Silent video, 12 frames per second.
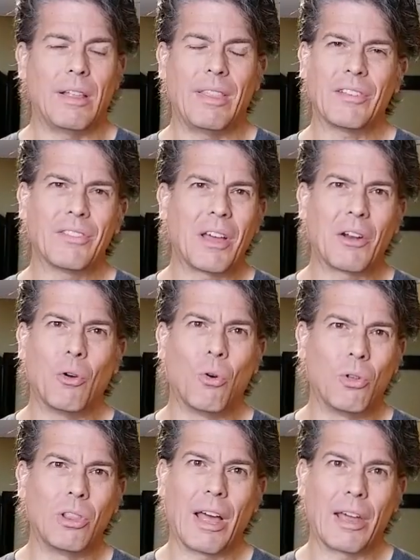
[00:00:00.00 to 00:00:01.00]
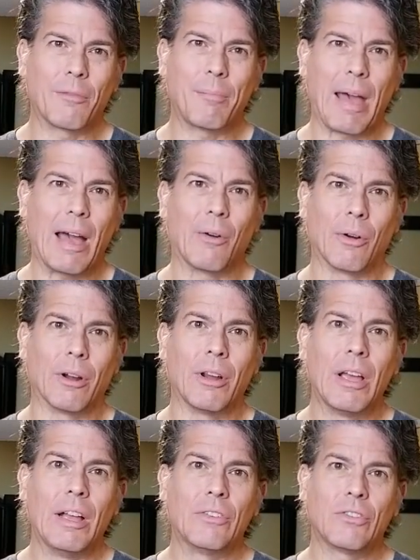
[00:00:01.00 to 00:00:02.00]
That's not a whole lot of power,
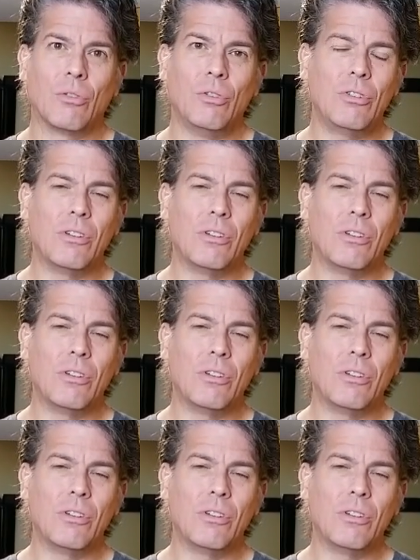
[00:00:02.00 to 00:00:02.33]
so you